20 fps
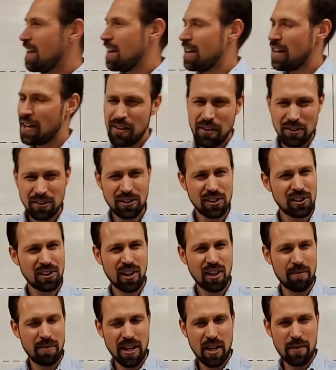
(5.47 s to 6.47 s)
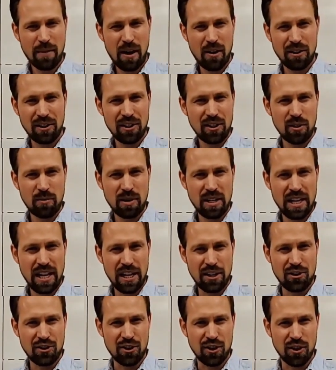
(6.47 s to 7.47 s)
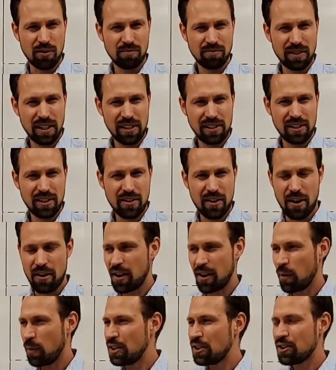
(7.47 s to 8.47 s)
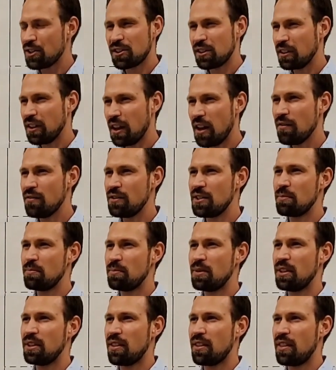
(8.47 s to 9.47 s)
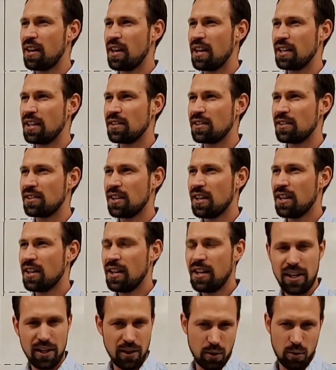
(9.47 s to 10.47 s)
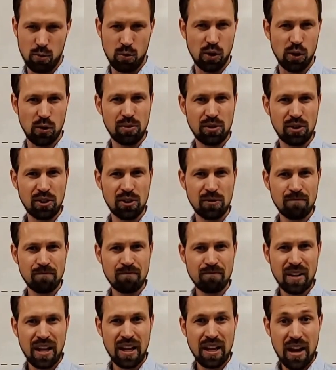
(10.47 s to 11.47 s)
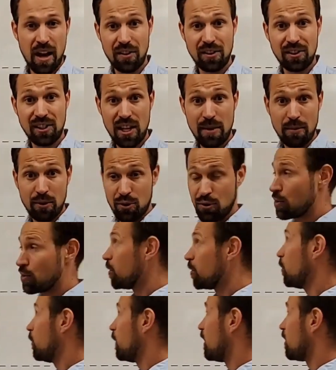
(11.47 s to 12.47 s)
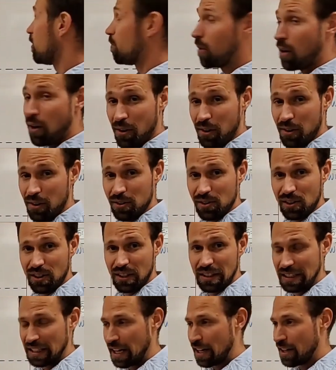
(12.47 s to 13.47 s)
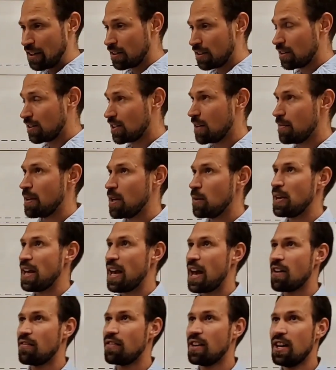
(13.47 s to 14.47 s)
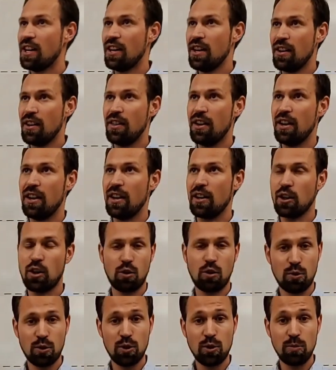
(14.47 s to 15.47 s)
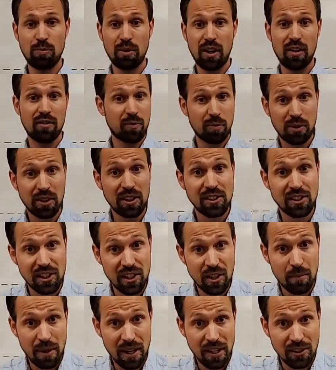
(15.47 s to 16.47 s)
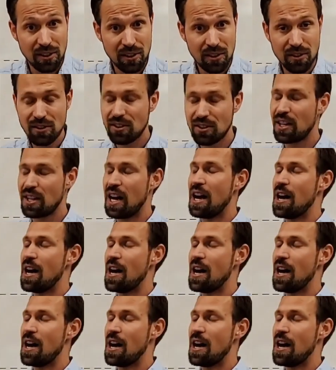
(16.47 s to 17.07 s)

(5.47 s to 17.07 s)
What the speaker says: Now, there's just something about human nature, isn't there, that we just love to put things in groups. And the same is true with Paul's letters. I mean, we have the group of prison epistles,